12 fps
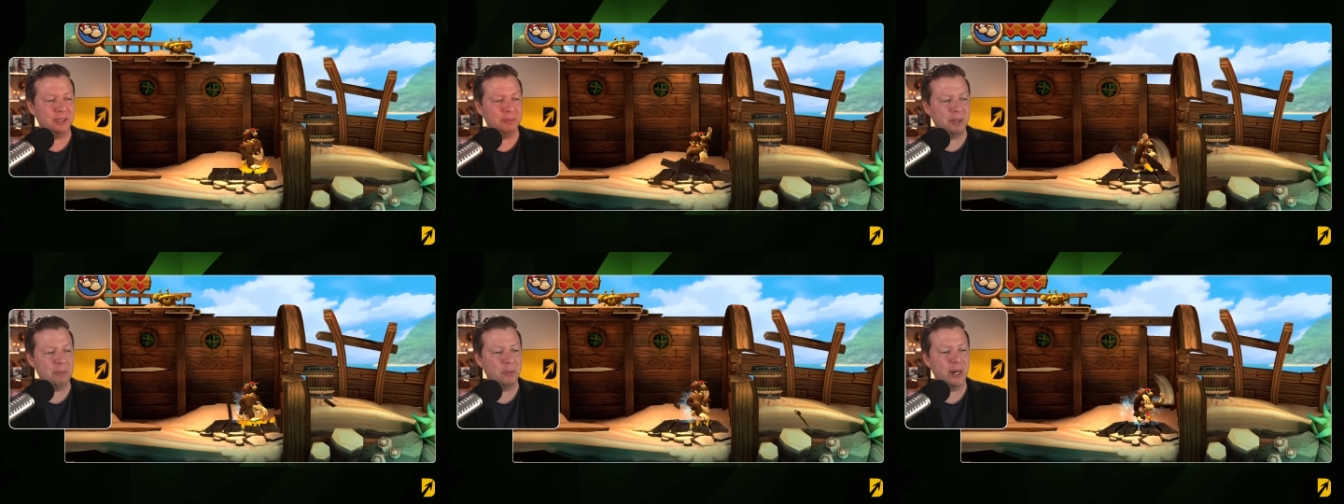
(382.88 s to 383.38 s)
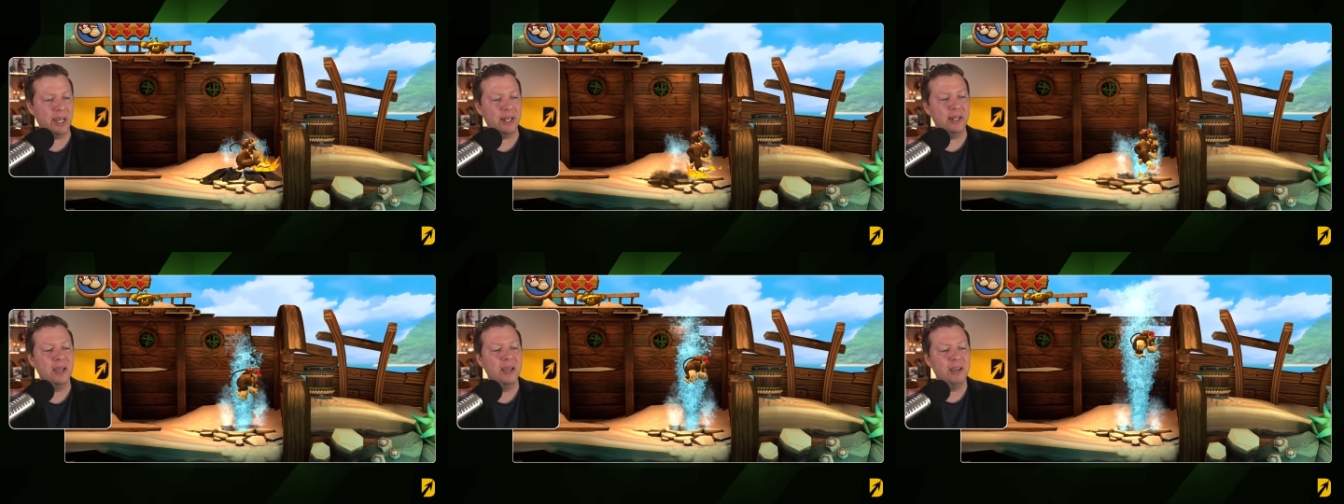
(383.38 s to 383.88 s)
my
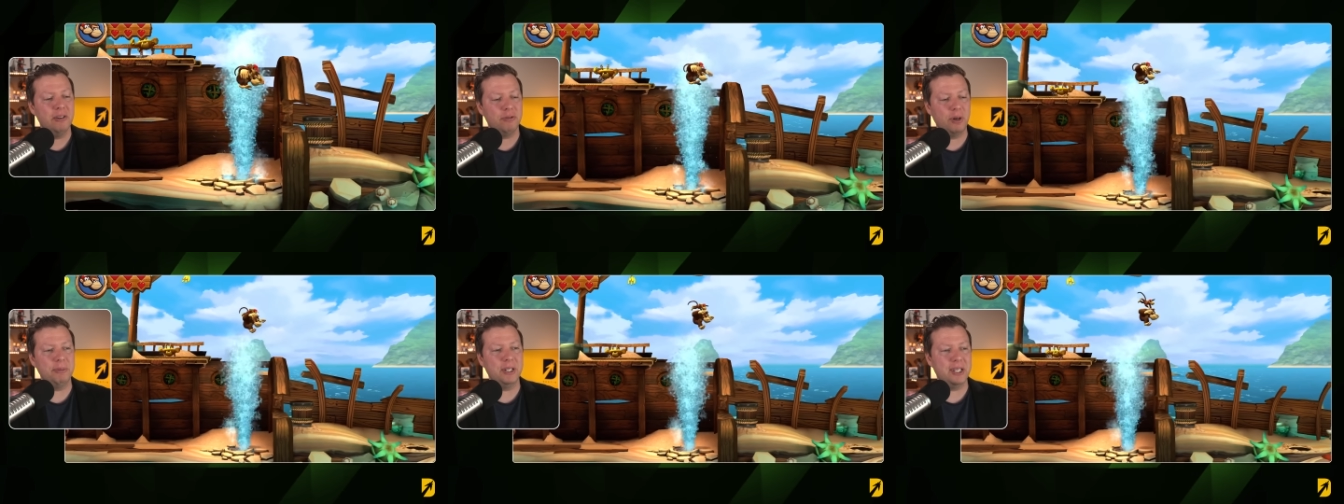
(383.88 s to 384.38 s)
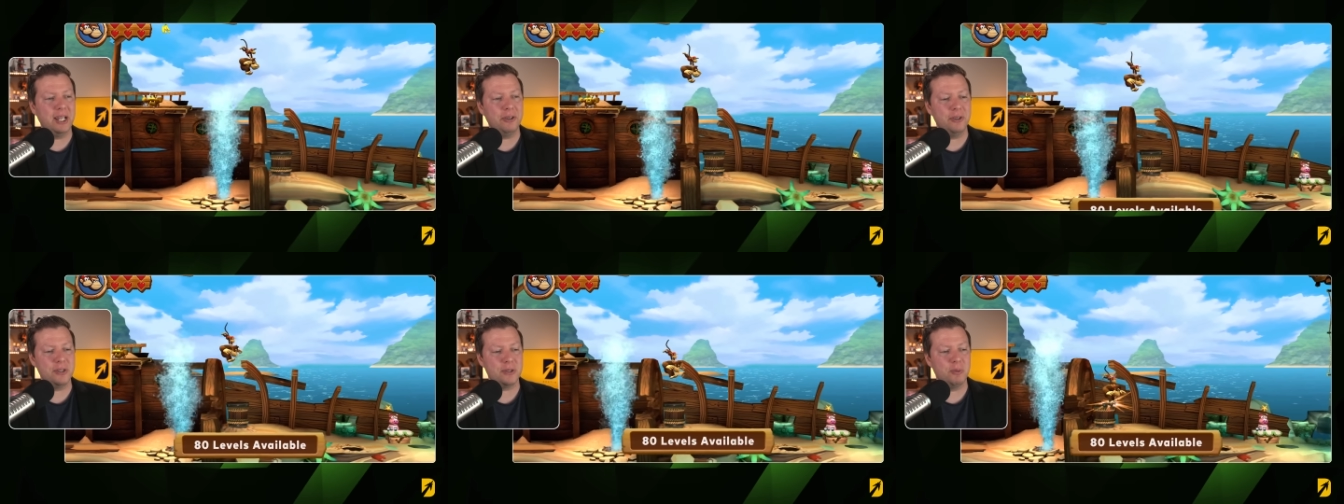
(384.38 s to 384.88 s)
brain from Nintendo
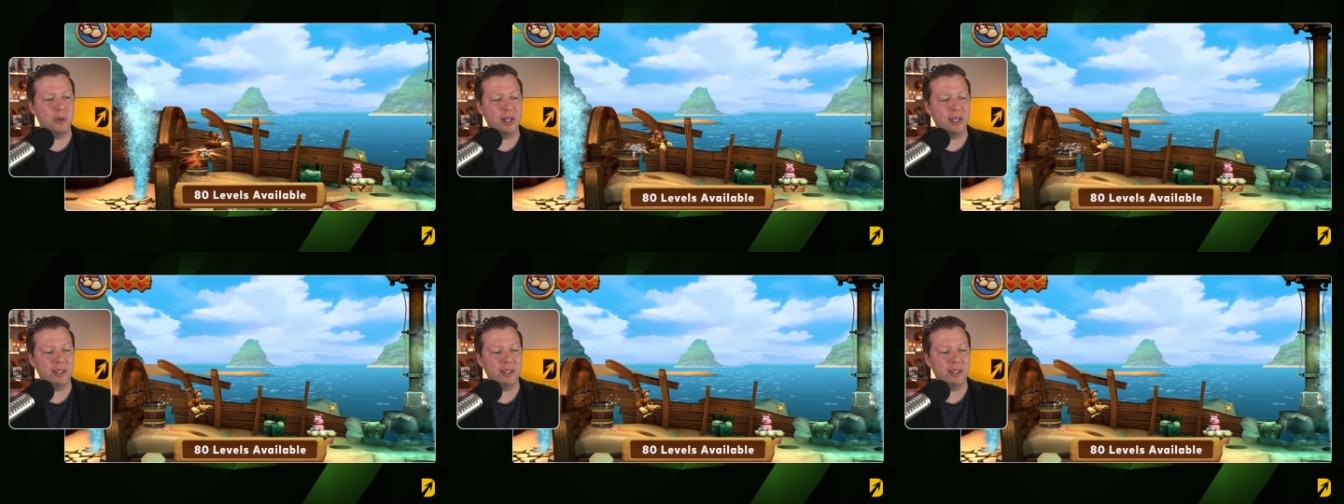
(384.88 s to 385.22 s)
this morning